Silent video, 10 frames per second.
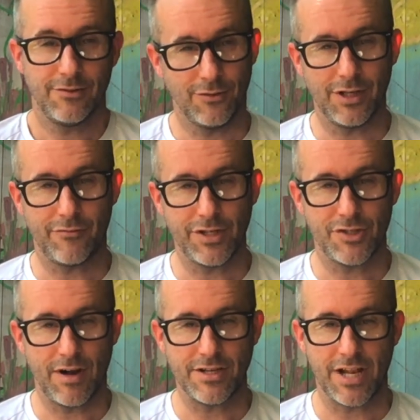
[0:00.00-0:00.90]
all have really
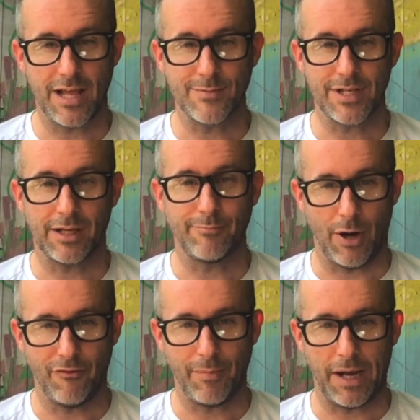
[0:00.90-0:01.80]
strange names, like
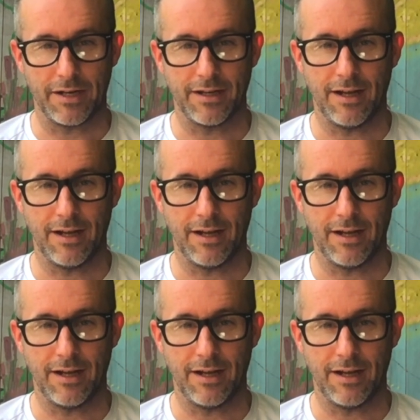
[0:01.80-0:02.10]
Barfbag